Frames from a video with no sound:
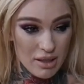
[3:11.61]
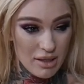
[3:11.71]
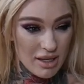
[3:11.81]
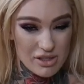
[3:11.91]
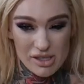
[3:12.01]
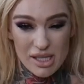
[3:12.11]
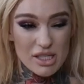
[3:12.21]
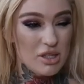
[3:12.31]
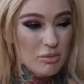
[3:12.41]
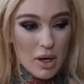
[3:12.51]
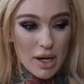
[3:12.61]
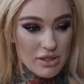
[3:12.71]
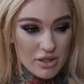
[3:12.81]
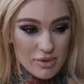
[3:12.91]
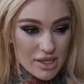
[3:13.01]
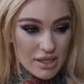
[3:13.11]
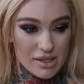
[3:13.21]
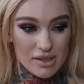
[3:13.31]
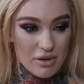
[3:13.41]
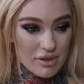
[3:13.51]
Yeah. It's just like too much. It was like
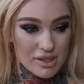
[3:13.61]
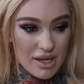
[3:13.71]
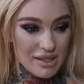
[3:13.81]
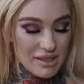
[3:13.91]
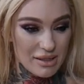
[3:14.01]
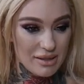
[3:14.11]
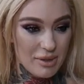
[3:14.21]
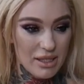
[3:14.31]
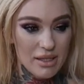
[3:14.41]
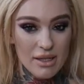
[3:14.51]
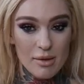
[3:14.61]
so disgusting to me.